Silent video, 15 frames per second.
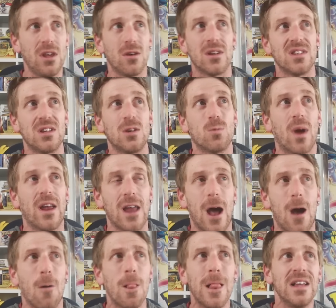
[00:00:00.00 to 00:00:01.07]
You can see right
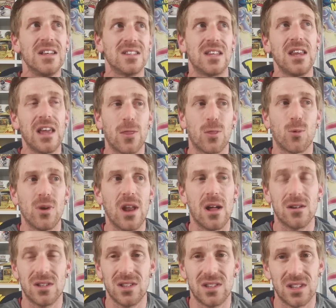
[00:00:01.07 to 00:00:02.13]
now sitting at
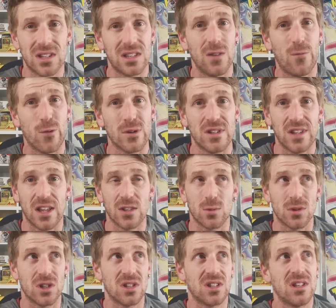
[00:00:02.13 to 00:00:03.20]
$3.64,
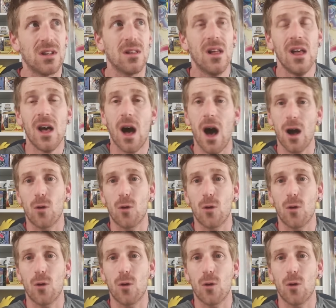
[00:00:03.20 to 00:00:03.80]
which is still uh,